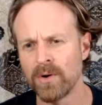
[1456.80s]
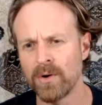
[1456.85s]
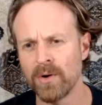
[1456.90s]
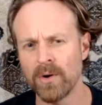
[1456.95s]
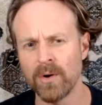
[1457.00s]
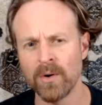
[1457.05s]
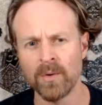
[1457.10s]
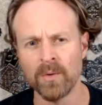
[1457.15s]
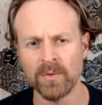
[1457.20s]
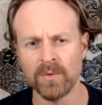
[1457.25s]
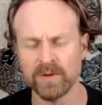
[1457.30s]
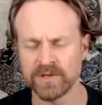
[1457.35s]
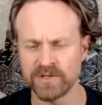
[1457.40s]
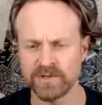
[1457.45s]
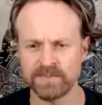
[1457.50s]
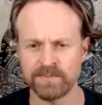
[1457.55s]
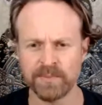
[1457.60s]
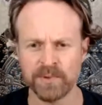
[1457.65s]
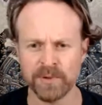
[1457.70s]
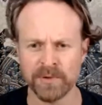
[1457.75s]
oh, this
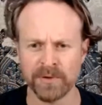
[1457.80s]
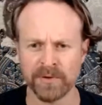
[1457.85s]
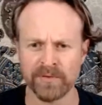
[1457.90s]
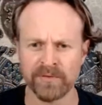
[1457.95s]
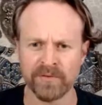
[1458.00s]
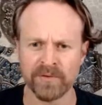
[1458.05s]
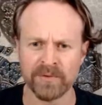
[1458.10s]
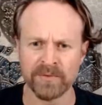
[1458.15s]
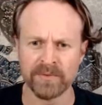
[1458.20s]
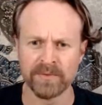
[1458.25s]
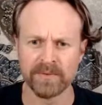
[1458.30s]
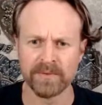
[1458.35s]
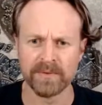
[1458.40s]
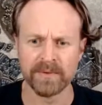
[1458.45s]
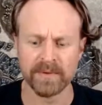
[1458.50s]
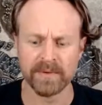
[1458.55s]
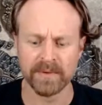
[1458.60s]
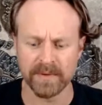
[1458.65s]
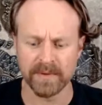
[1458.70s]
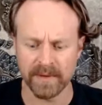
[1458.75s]
is beautiful.
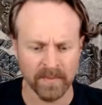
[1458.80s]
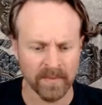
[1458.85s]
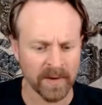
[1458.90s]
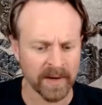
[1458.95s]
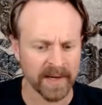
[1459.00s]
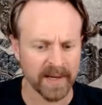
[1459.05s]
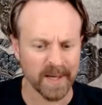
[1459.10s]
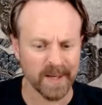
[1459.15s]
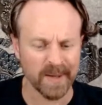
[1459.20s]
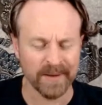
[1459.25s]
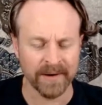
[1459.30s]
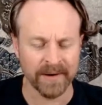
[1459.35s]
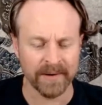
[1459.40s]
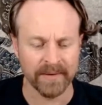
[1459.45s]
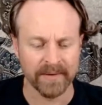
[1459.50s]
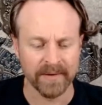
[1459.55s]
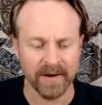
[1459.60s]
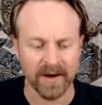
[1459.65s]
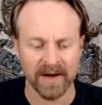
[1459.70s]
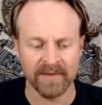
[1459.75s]
Why,
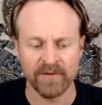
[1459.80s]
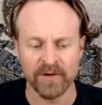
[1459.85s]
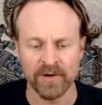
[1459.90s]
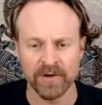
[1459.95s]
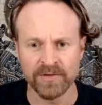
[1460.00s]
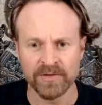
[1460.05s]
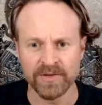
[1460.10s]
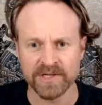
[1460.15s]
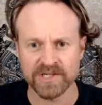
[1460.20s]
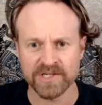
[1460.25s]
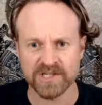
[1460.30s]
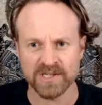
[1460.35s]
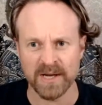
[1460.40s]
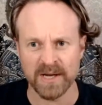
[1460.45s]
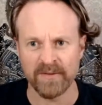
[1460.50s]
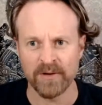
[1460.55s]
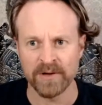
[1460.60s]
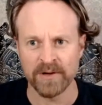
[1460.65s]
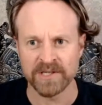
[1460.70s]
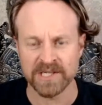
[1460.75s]
I've
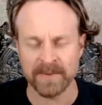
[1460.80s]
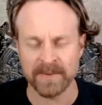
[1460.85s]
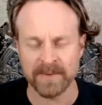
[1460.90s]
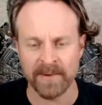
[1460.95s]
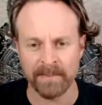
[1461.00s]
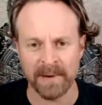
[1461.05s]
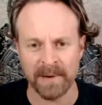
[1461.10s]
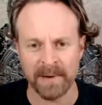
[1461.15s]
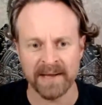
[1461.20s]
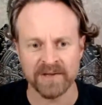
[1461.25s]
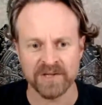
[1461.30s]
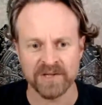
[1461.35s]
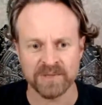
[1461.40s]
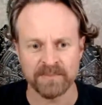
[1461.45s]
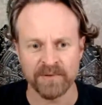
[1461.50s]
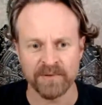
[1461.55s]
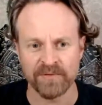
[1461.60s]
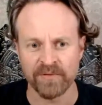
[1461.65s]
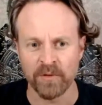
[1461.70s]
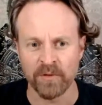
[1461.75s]
heard someone play this
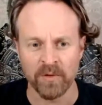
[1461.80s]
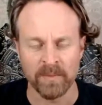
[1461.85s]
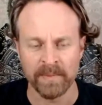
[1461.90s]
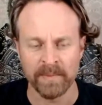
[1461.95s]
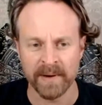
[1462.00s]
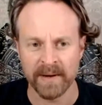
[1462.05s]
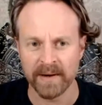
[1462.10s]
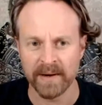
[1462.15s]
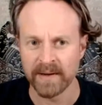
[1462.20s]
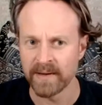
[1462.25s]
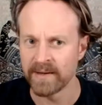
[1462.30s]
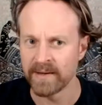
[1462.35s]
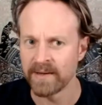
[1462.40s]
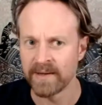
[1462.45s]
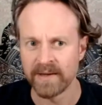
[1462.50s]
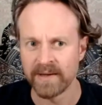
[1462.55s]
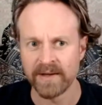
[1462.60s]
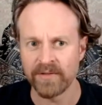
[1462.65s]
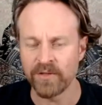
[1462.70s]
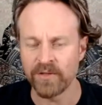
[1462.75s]
before, but
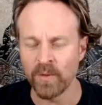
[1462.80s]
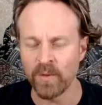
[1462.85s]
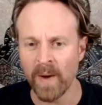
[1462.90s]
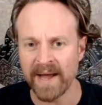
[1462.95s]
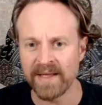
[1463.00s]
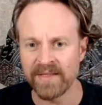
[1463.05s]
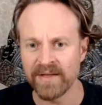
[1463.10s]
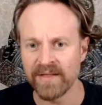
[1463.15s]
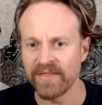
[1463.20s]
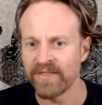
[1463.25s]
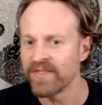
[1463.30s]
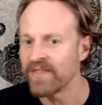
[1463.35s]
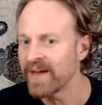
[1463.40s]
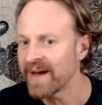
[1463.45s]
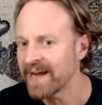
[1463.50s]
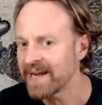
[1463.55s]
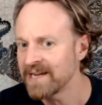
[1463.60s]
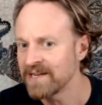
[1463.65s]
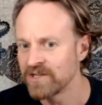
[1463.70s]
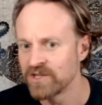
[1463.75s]
the way that
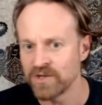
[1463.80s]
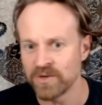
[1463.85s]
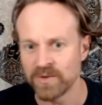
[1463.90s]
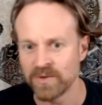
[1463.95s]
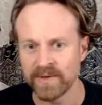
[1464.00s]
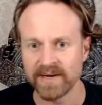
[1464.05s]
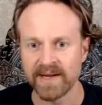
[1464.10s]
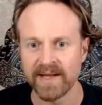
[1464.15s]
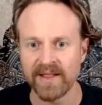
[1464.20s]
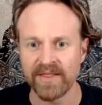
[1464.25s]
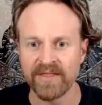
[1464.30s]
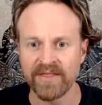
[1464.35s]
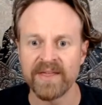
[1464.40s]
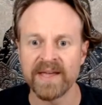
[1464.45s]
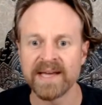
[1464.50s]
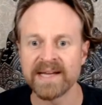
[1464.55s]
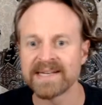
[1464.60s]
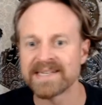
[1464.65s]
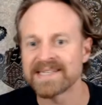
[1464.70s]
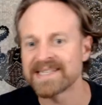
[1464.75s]
they do it,
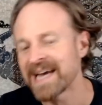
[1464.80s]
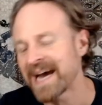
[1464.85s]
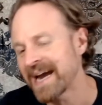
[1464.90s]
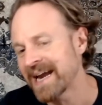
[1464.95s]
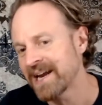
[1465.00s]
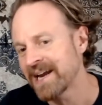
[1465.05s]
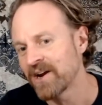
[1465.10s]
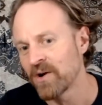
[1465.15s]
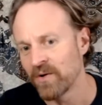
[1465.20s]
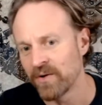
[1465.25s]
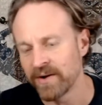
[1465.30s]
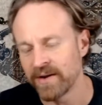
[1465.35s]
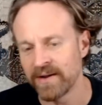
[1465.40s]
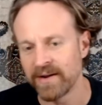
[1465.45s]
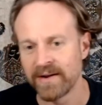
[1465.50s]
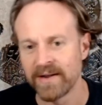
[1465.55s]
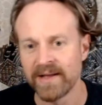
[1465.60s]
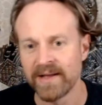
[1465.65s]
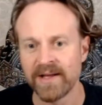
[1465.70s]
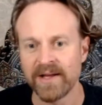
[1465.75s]
their take on
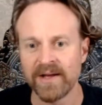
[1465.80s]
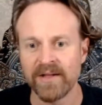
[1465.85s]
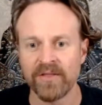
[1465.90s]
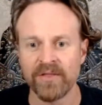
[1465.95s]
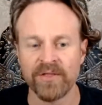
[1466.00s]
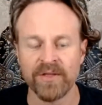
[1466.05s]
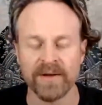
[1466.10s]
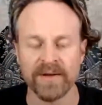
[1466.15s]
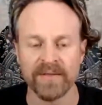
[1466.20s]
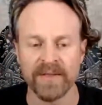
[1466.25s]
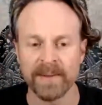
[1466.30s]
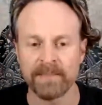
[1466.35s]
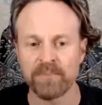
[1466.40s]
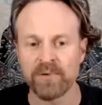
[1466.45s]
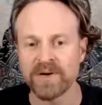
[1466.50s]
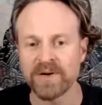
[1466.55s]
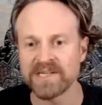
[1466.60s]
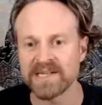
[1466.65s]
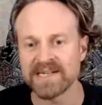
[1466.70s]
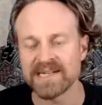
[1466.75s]
it, their
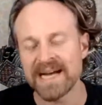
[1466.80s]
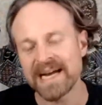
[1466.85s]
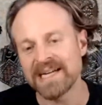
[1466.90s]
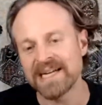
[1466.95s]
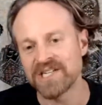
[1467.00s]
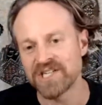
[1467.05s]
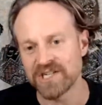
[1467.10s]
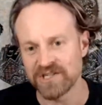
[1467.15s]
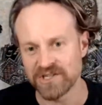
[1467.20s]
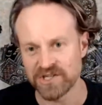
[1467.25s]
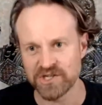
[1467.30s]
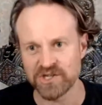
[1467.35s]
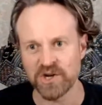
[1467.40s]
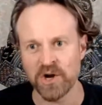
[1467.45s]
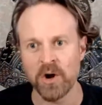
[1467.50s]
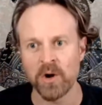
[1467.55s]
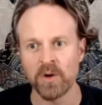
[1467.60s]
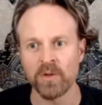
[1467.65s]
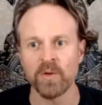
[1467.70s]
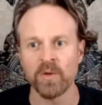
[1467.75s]
presentation
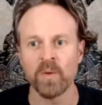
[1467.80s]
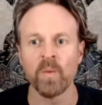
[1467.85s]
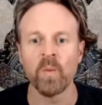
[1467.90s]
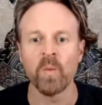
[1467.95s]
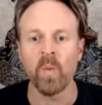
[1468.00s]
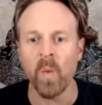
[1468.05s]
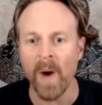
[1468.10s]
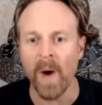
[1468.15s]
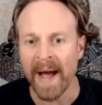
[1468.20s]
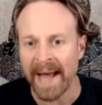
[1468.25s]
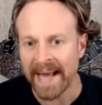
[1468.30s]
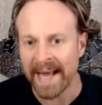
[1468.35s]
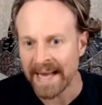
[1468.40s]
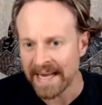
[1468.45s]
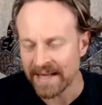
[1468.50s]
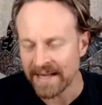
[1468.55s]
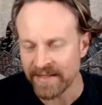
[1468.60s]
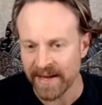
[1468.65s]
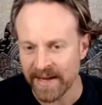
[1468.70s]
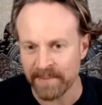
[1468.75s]
style, the
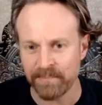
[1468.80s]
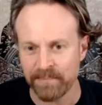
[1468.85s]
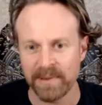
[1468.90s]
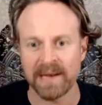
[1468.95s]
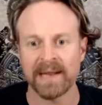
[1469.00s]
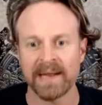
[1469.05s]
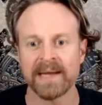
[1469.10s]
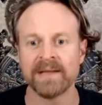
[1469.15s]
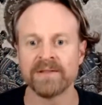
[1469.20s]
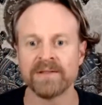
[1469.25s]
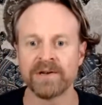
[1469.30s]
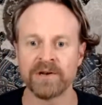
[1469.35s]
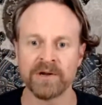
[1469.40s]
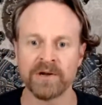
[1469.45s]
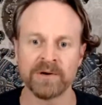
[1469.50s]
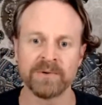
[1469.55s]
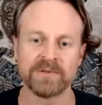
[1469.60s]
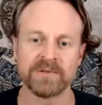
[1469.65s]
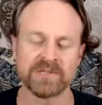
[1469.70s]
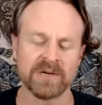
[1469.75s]
way they play the
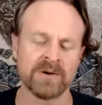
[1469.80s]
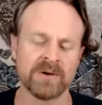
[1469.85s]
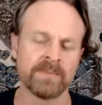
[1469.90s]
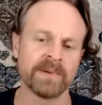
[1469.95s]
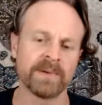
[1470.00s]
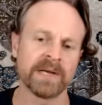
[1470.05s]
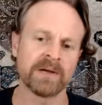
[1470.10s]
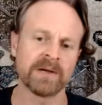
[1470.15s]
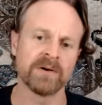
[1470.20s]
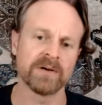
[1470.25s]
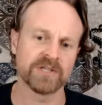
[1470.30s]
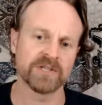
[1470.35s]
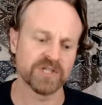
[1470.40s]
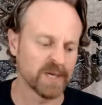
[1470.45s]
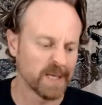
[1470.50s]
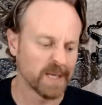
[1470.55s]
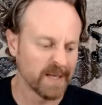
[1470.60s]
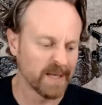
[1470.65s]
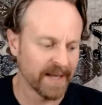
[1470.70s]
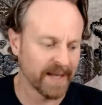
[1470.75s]
notes, oh my gosh.
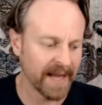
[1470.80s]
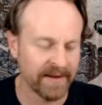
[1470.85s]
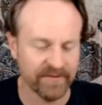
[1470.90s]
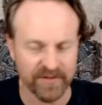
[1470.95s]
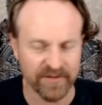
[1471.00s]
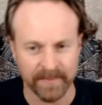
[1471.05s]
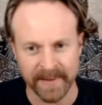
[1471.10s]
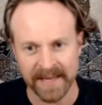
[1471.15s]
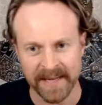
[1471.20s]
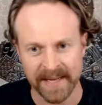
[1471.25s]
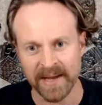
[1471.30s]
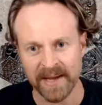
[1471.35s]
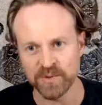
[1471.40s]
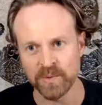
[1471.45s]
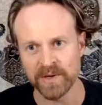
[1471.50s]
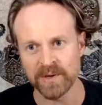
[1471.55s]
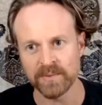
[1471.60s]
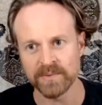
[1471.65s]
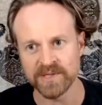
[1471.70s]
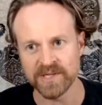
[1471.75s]
And for me, that was
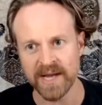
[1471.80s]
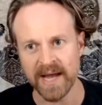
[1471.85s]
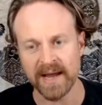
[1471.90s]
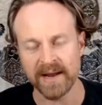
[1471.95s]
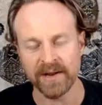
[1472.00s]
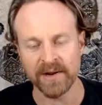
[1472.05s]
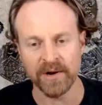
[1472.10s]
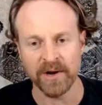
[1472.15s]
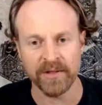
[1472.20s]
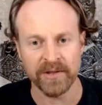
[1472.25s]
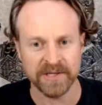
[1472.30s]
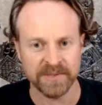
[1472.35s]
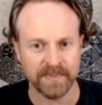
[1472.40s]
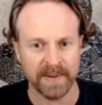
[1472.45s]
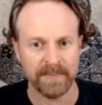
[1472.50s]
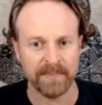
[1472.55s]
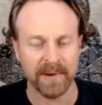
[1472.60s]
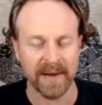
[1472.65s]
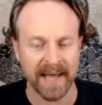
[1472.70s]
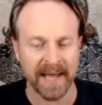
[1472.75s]
where it was at. These
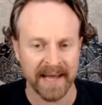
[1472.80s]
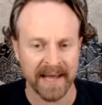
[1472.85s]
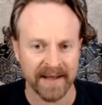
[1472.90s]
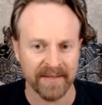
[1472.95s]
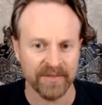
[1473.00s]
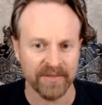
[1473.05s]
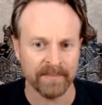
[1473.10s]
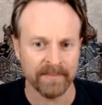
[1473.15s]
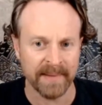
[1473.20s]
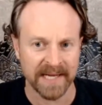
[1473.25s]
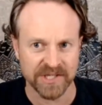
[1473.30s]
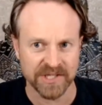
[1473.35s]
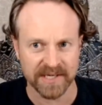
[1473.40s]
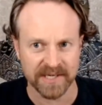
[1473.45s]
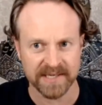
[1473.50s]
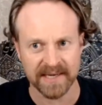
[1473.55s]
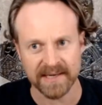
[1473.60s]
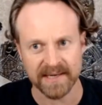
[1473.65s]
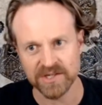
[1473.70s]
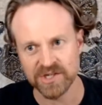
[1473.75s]
people had the magic
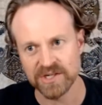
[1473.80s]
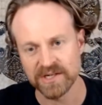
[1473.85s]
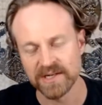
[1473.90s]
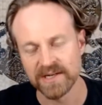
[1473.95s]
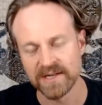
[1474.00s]
touch.